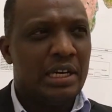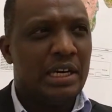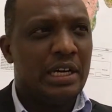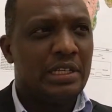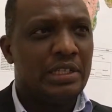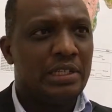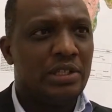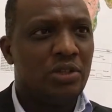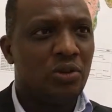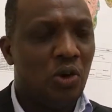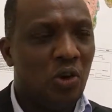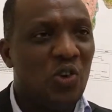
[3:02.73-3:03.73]
and
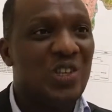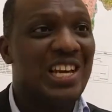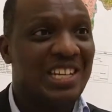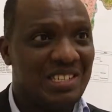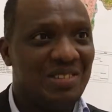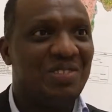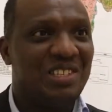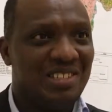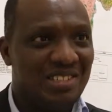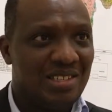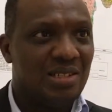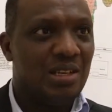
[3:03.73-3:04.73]
all those
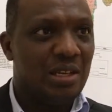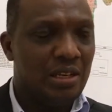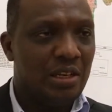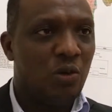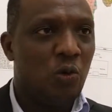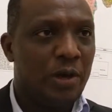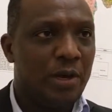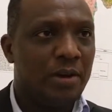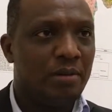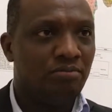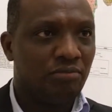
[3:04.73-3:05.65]
activities really were